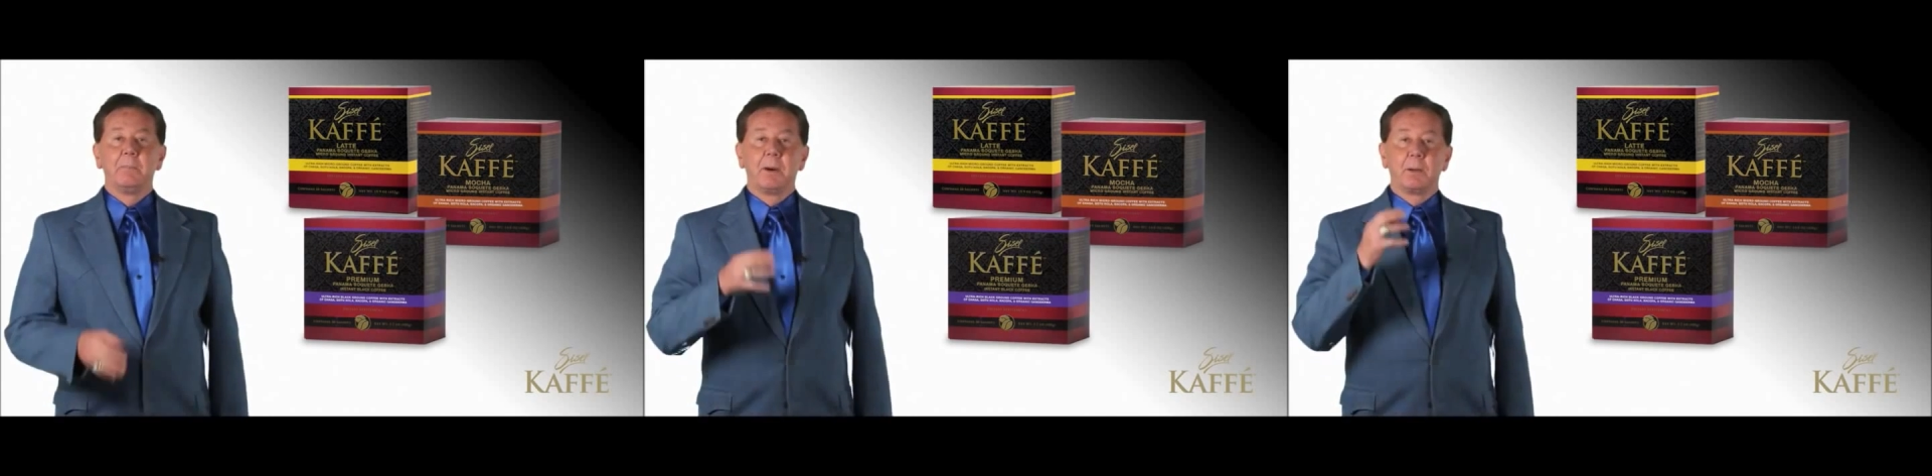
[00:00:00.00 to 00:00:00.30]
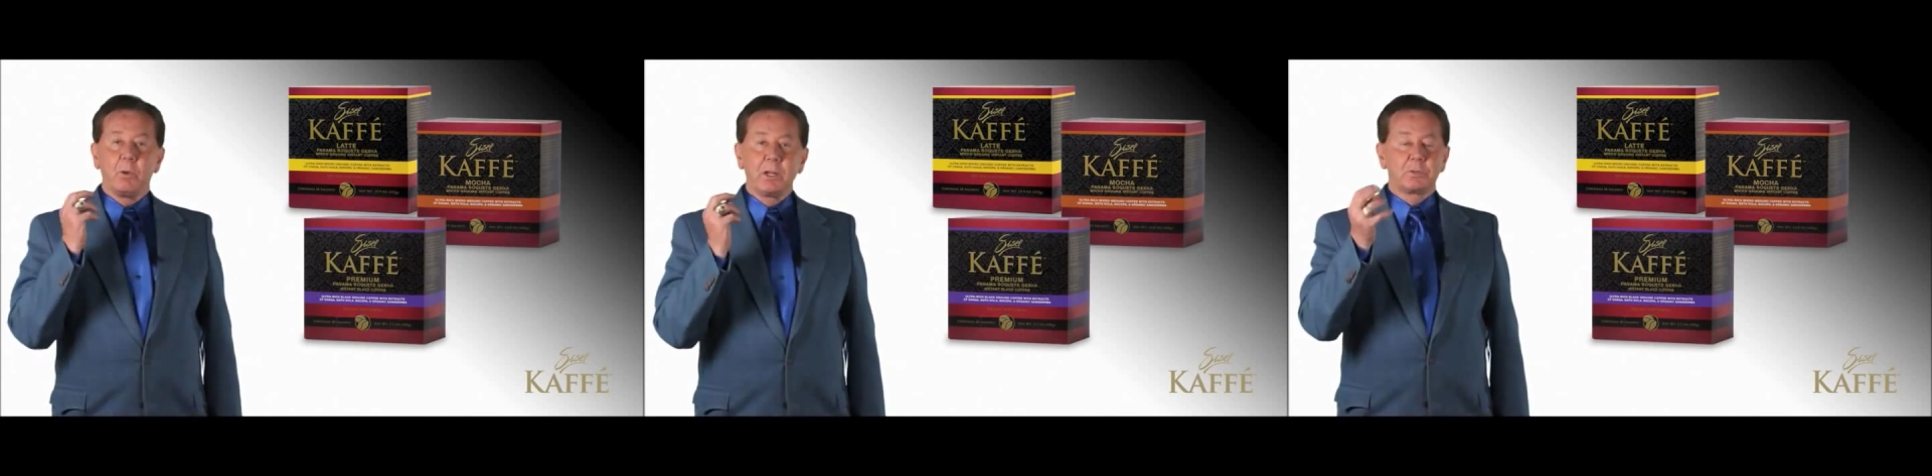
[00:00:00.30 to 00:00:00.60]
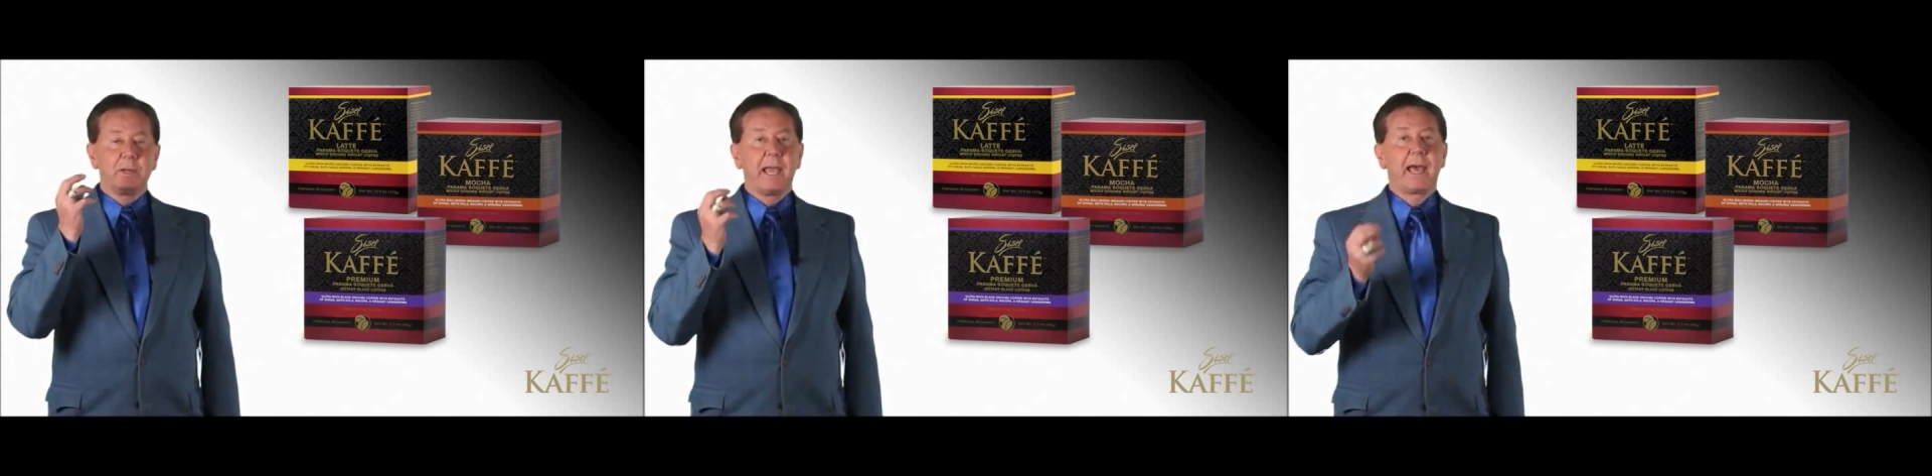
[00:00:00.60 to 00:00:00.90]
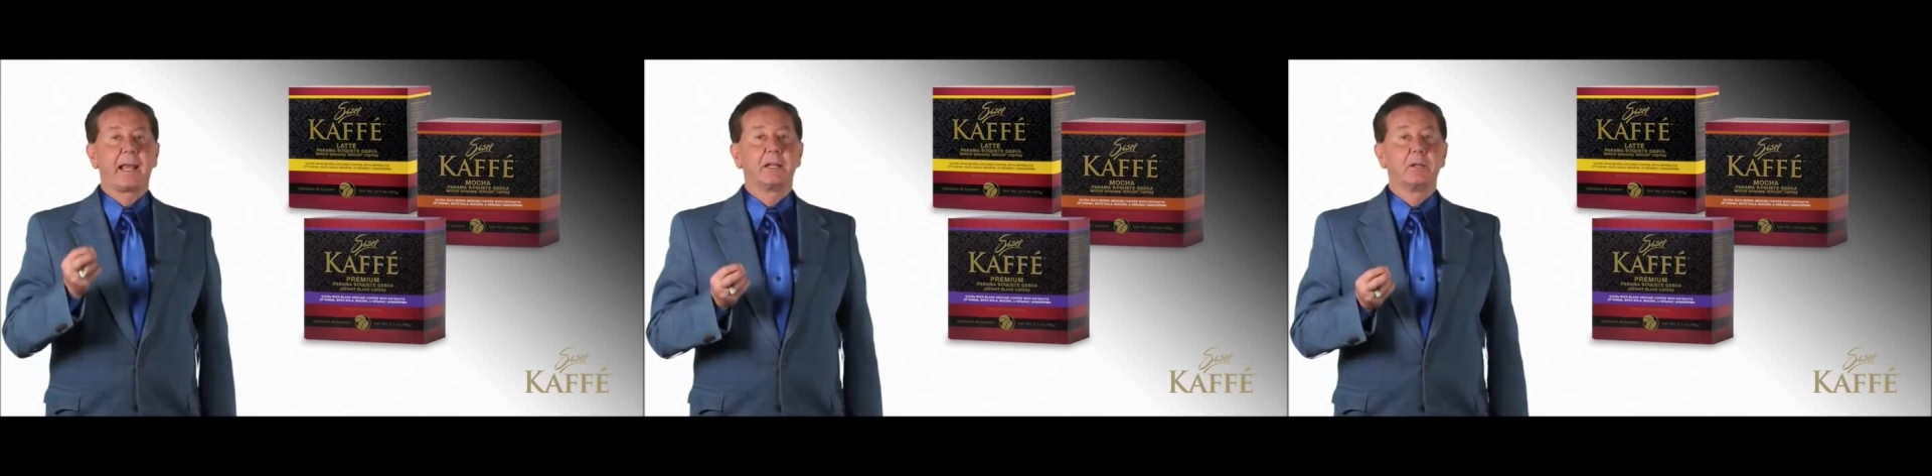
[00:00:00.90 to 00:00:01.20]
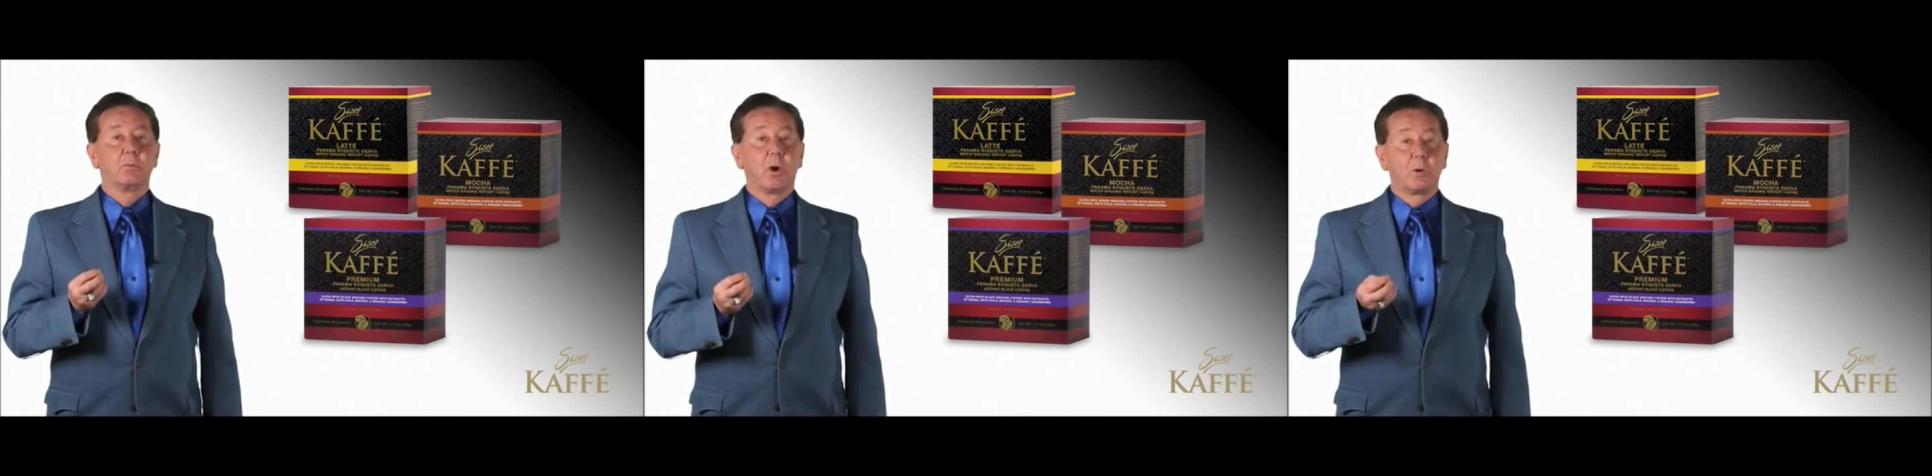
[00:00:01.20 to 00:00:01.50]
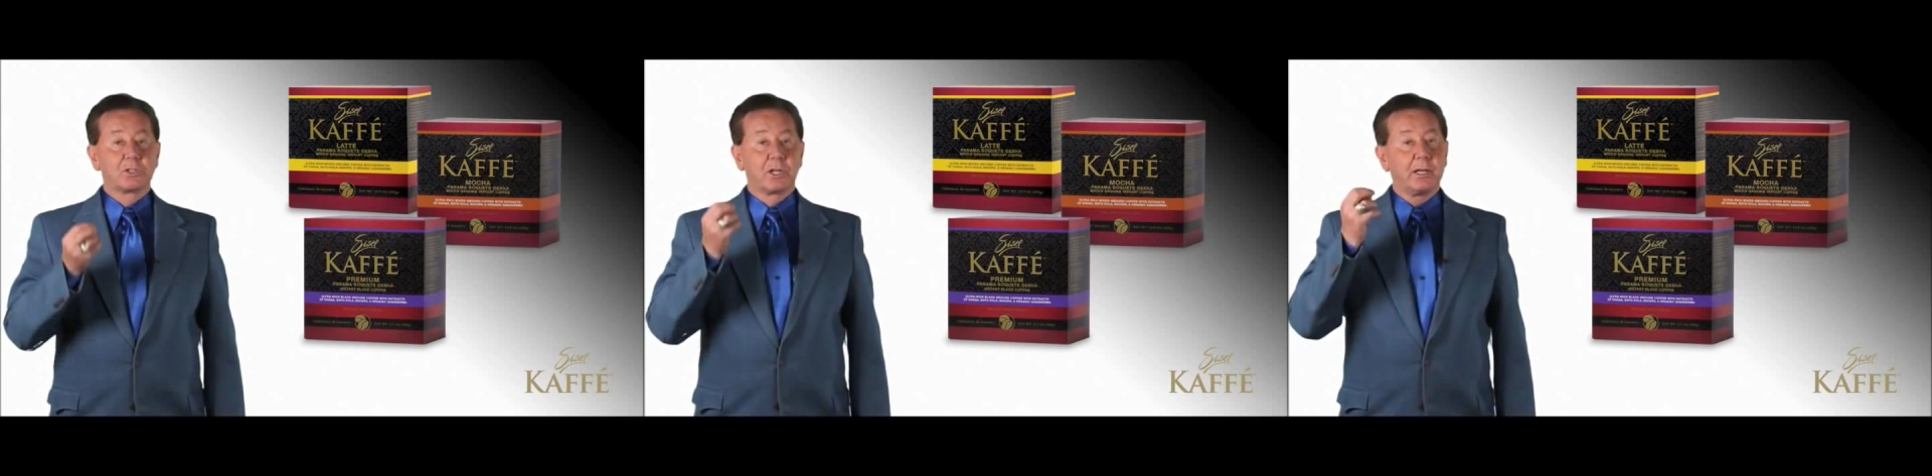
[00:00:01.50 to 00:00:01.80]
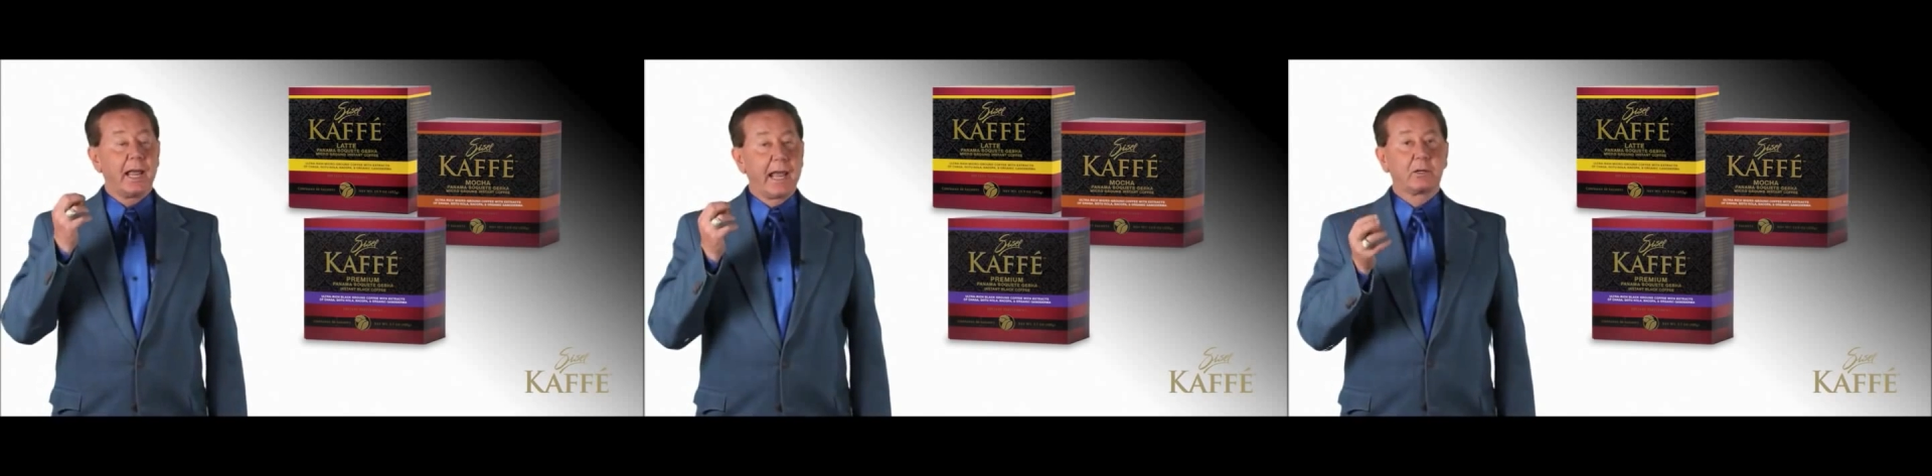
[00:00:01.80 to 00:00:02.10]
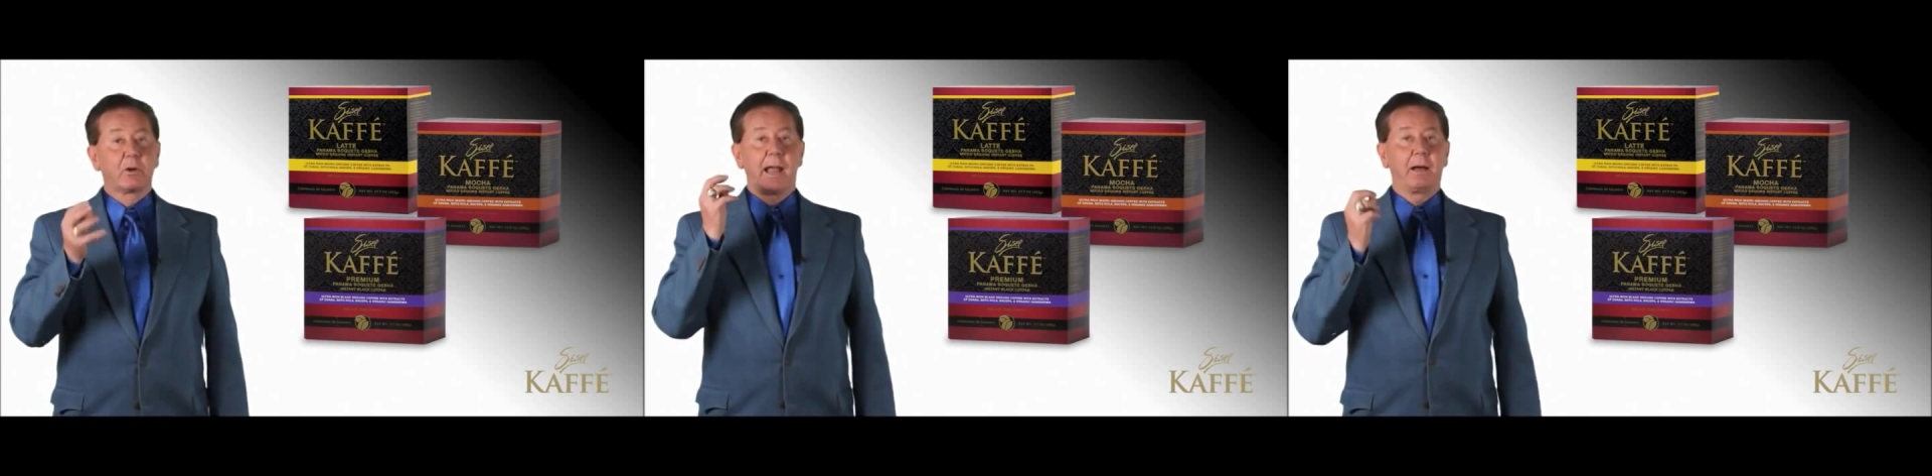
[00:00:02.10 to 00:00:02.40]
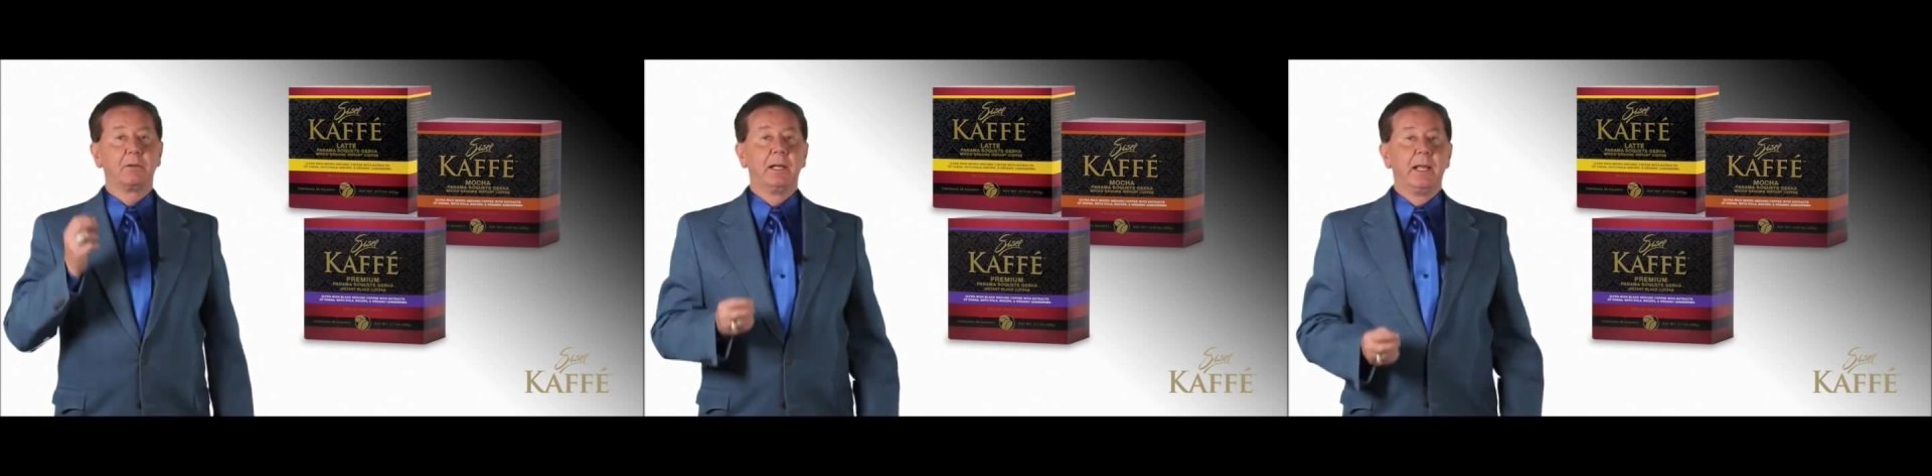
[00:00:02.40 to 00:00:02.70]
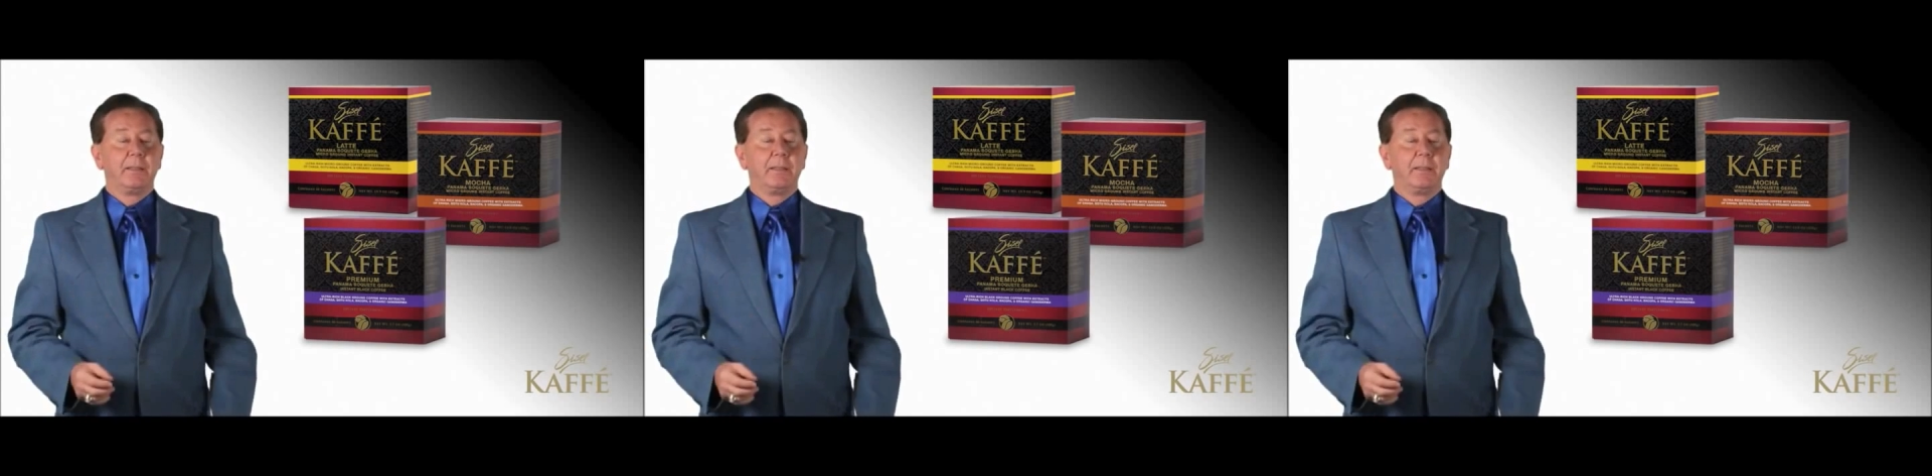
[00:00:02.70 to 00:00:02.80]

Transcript: But once we had it roasted and ground,